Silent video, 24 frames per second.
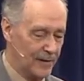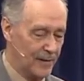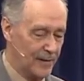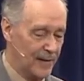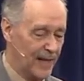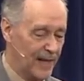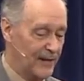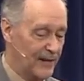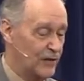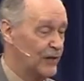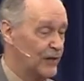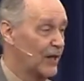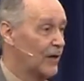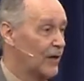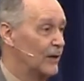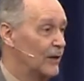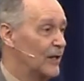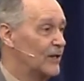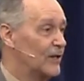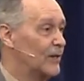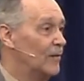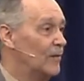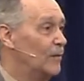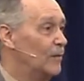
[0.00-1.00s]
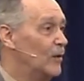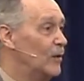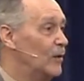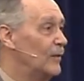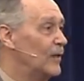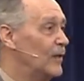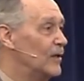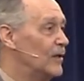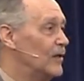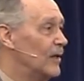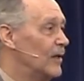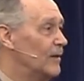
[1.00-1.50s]
that series of
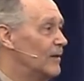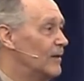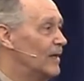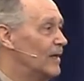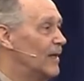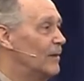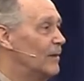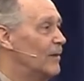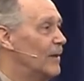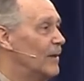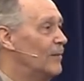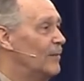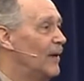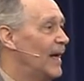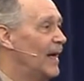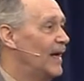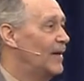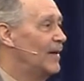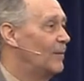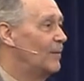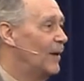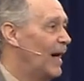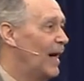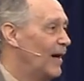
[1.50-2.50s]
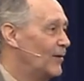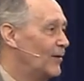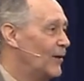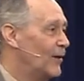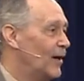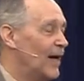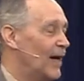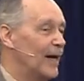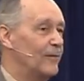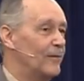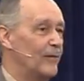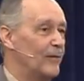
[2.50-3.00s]
movies that, that have been made about the
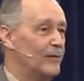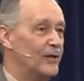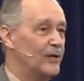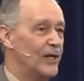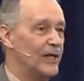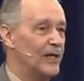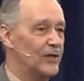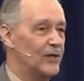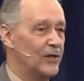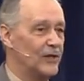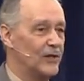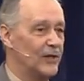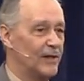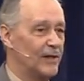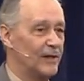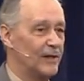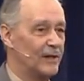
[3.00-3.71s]
life of Jesus and,